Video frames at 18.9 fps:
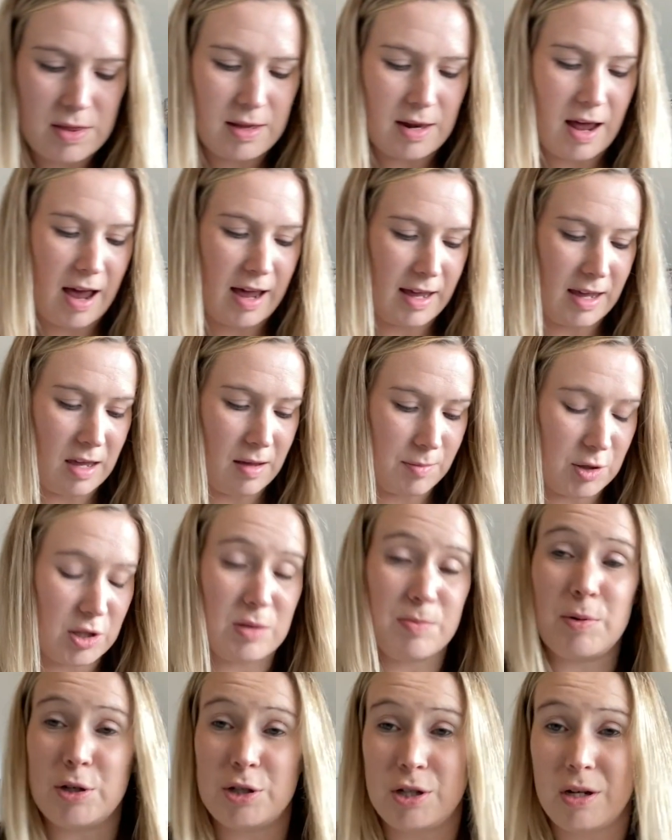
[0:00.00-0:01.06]
that I keep just
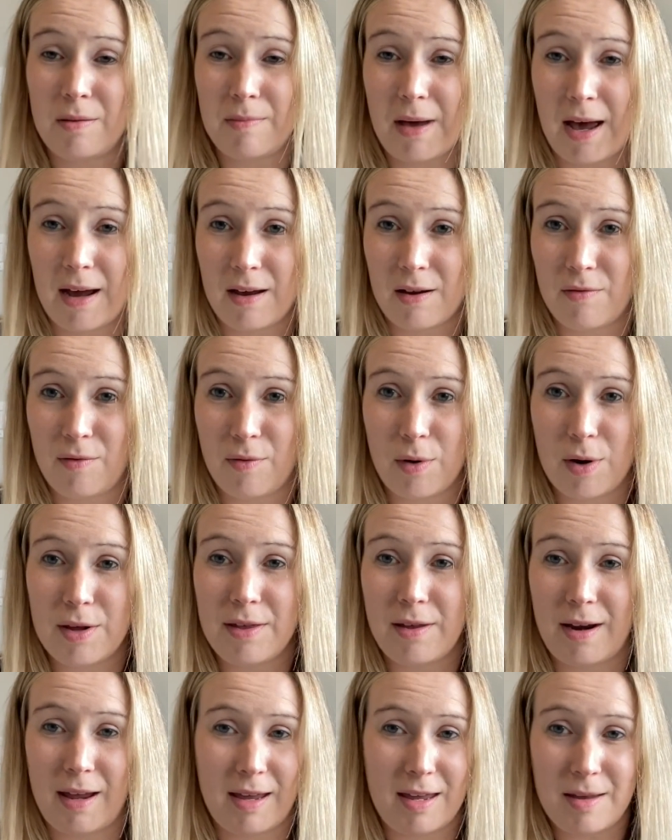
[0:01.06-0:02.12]
pushing back and forth,
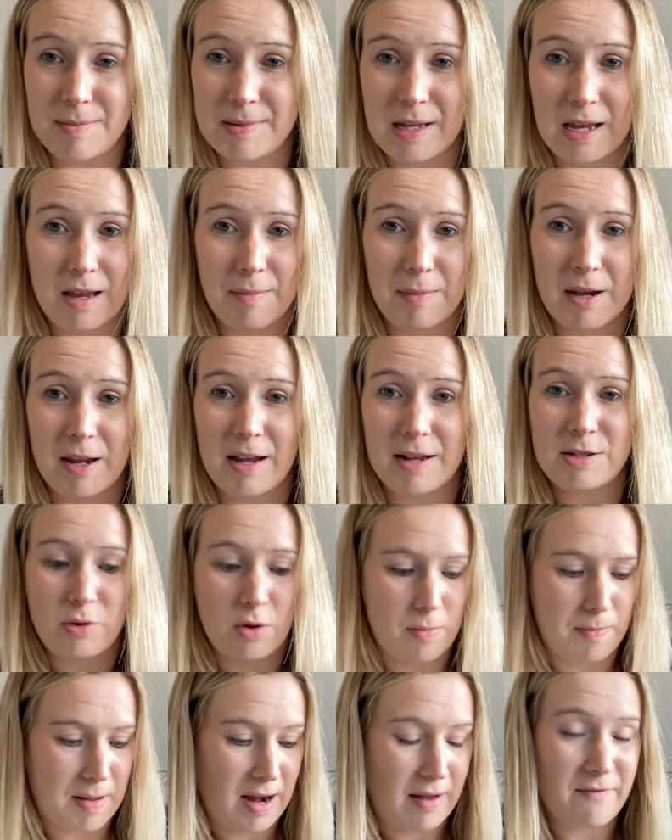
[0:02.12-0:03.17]
and I keep saying I'm gonna get to
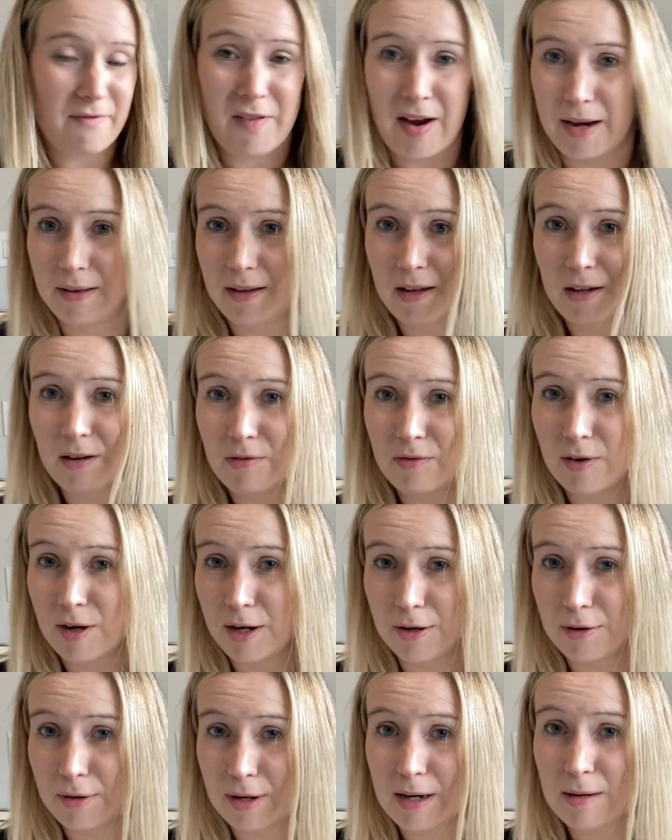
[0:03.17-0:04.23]
it, but I'm finally gonna
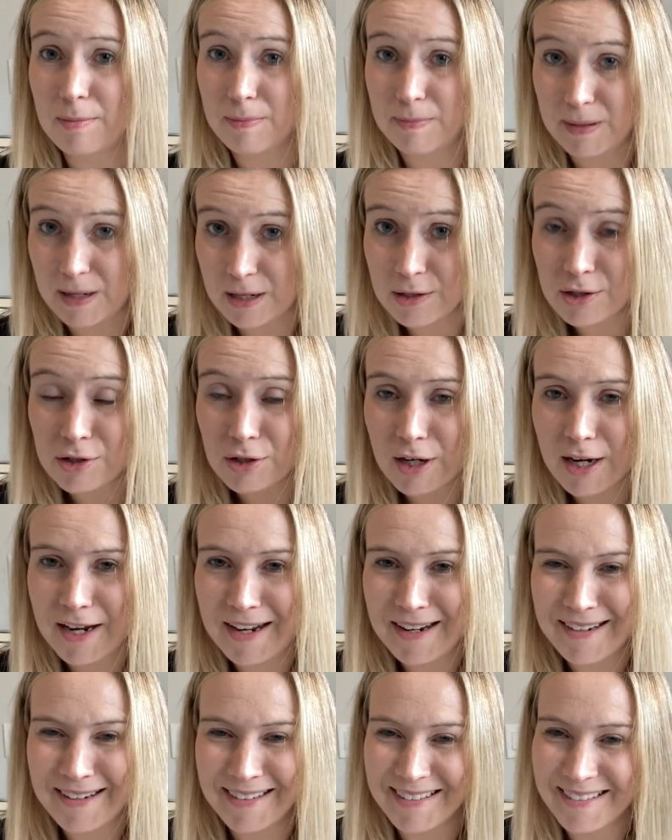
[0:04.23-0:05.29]
frickin' read Beach Read.
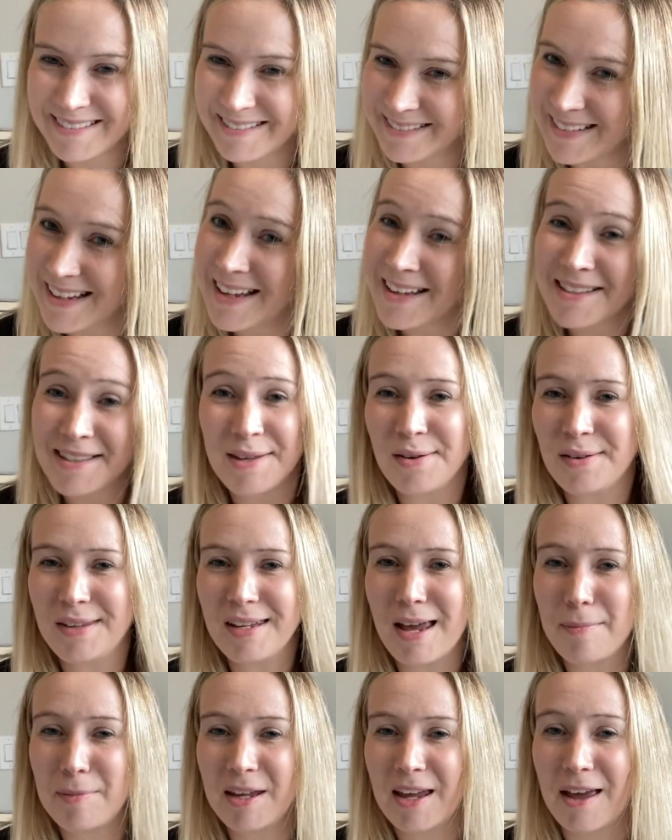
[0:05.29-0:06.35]
It's the only
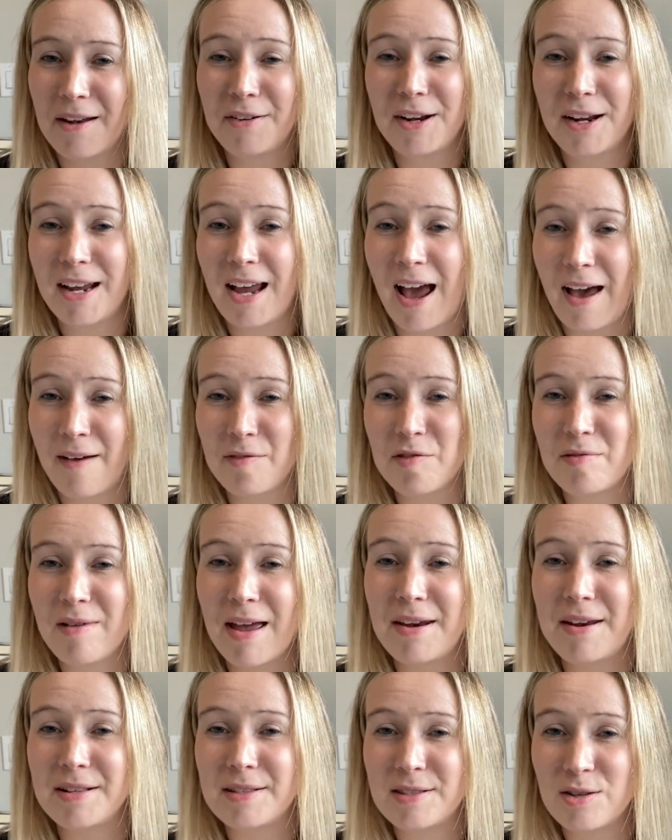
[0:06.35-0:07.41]
Emily Henry I haven't read,
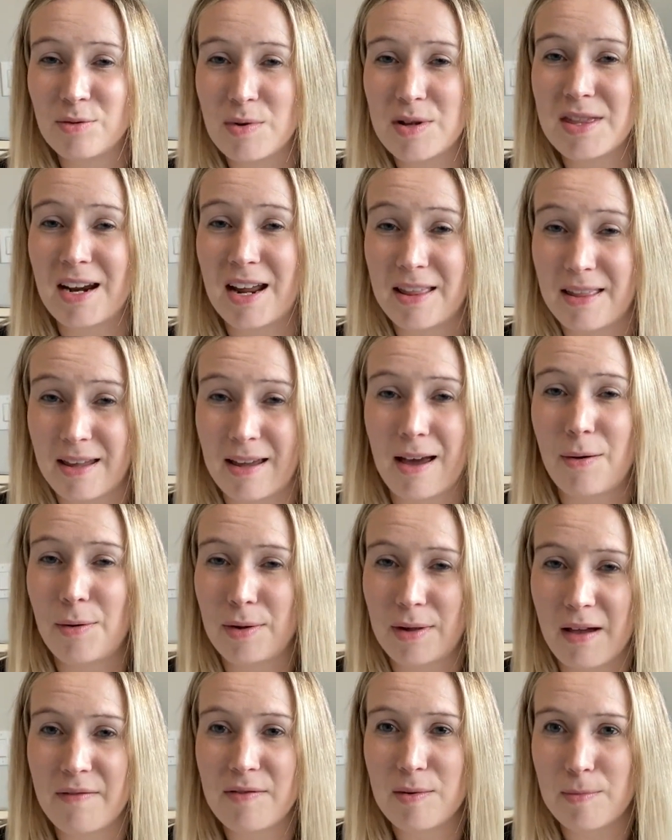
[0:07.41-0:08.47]
and it's the one that I think I will
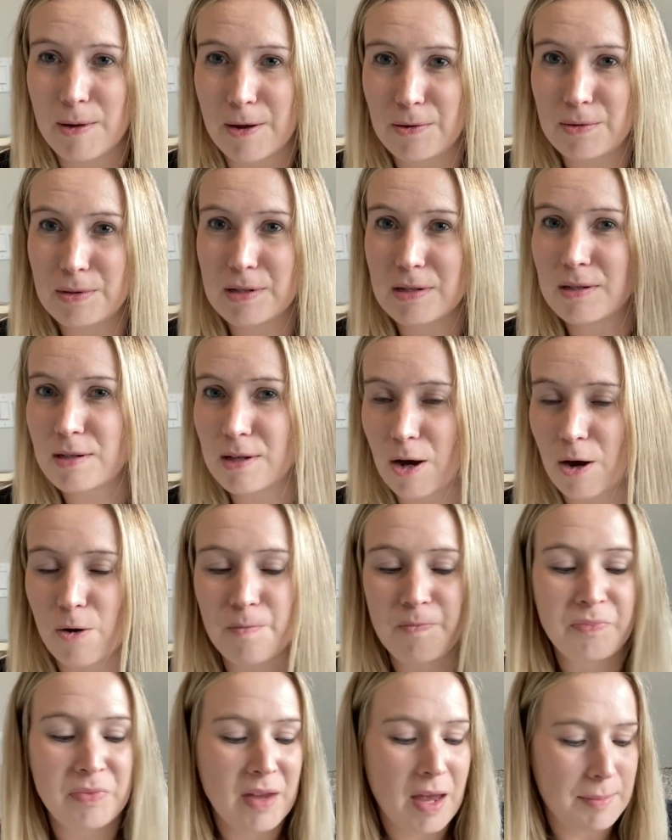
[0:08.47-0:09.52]
love the most. So
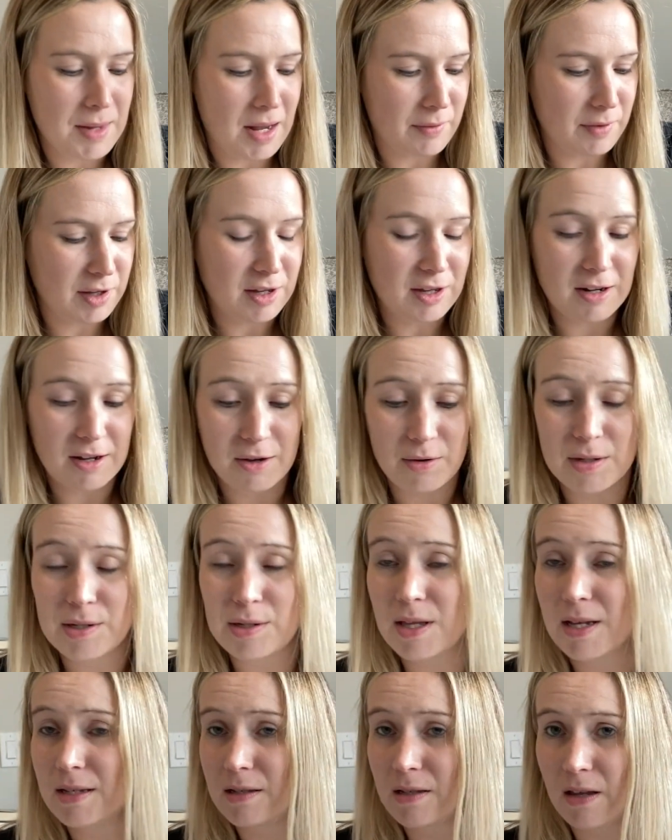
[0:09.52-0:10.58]
I'm not really gonna go into
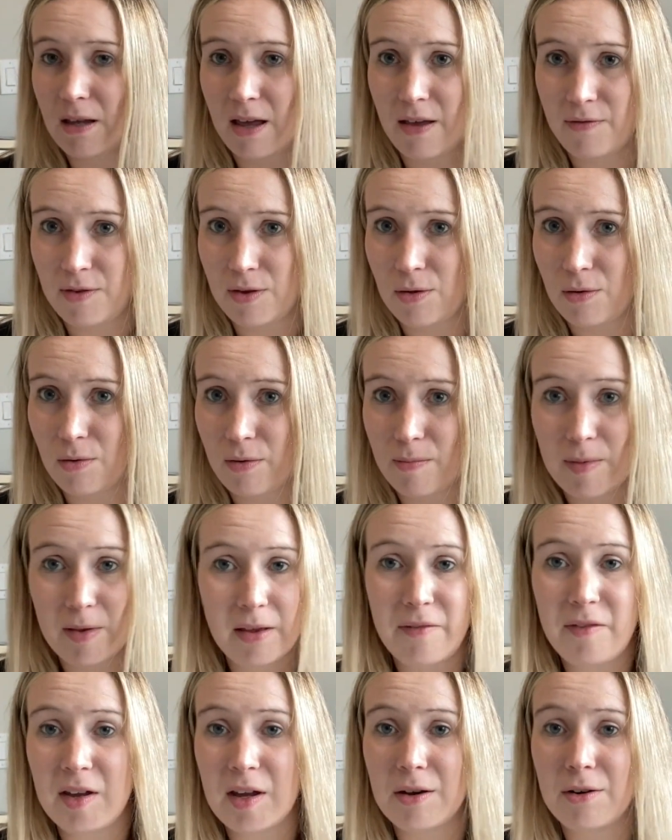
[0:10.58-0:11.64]
this. If you have been
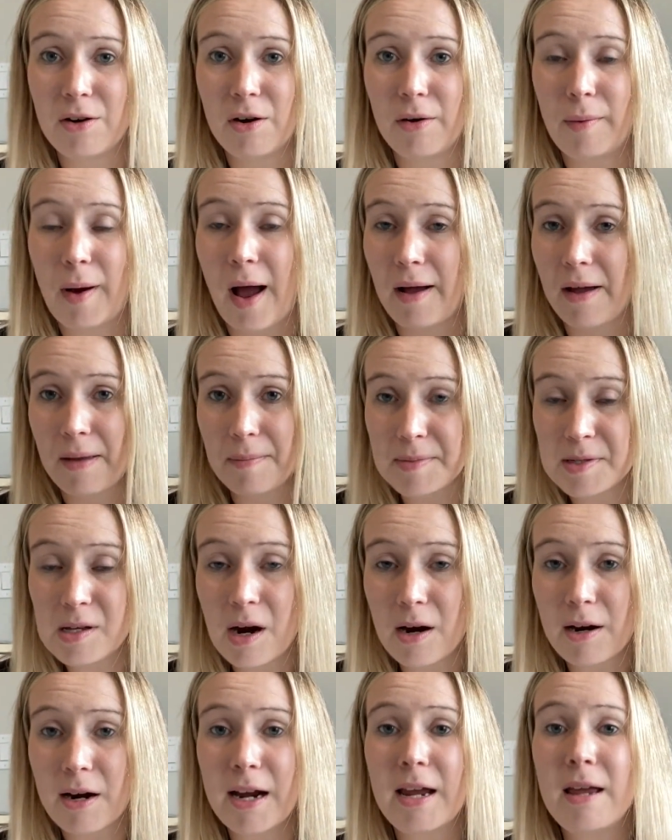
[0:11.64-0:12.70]
living under a rock, I'm
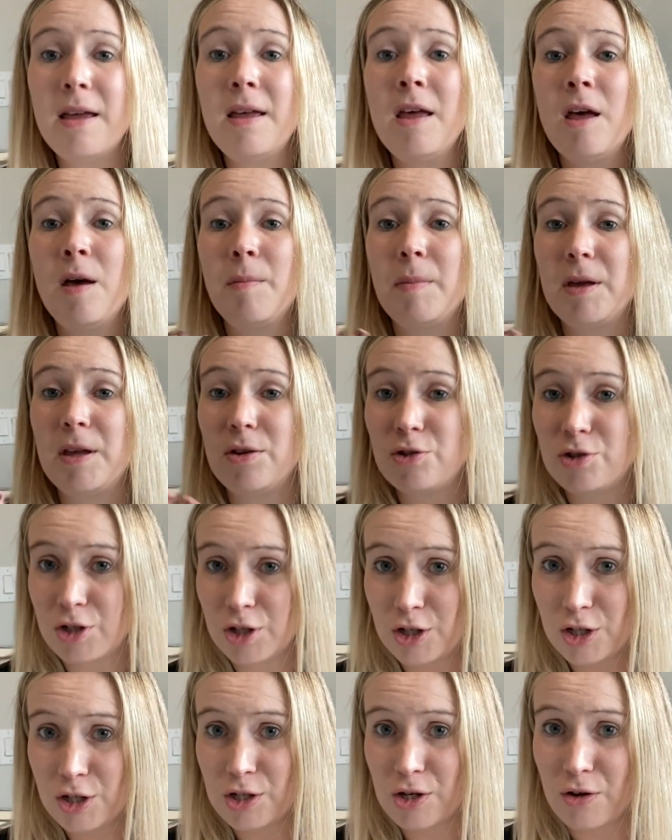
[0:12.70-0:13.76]
sorry, but you should
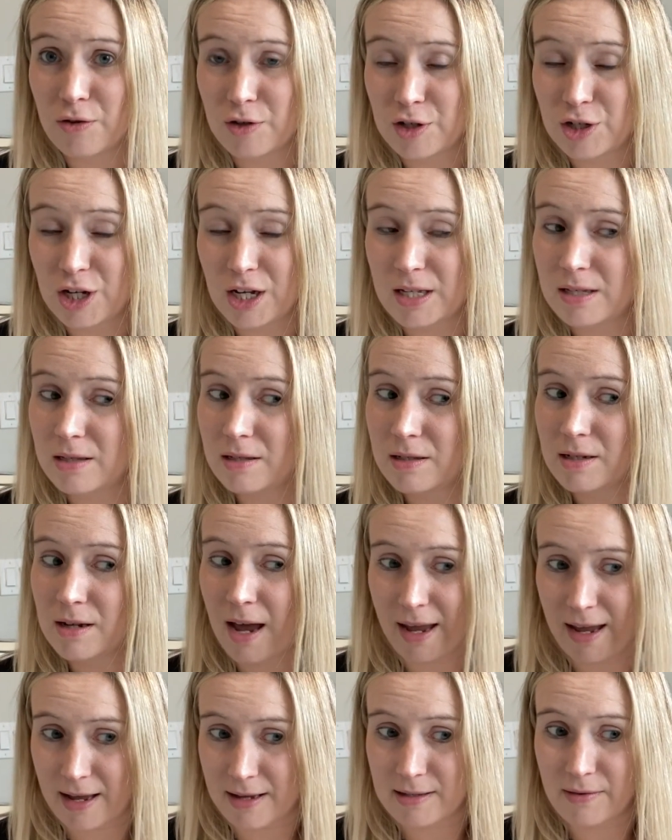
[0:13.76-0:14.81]
just know the gist, I
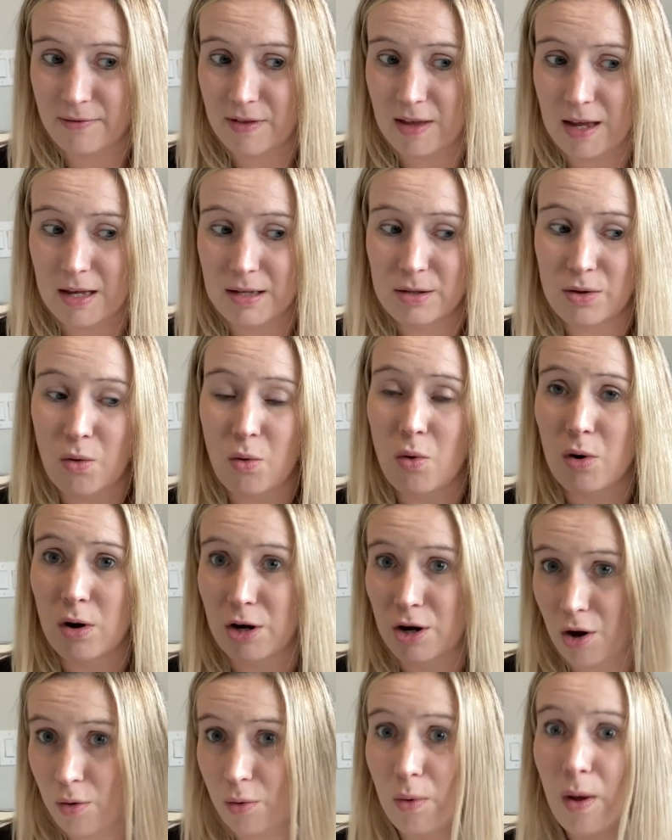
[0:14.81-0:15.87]
guess, of this, or
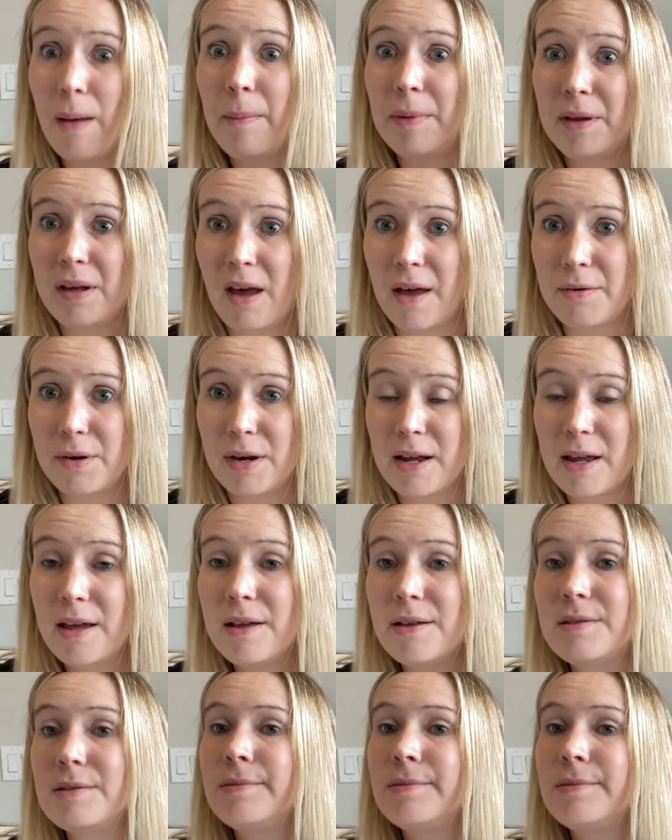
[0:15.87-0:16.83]
know who Emily Henry is.